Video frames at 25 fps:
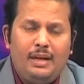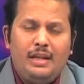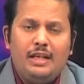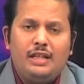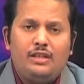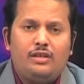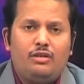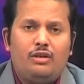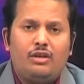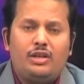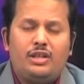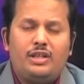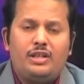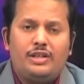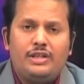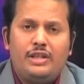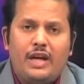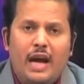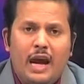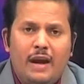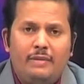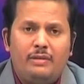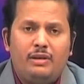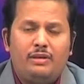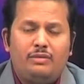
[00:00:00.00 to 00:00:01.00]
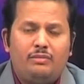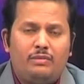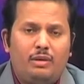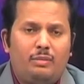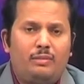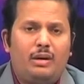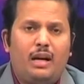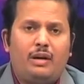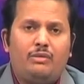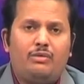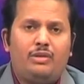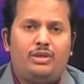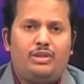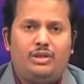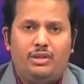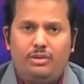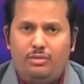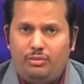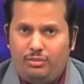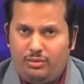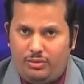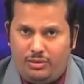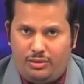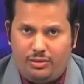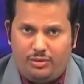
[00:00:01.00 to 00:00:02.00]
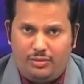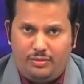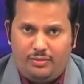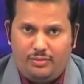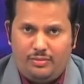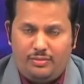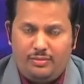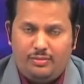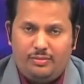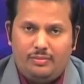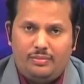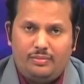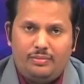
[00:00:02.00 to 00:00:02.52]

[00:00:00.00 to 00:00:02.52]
Meaning is not derived from language use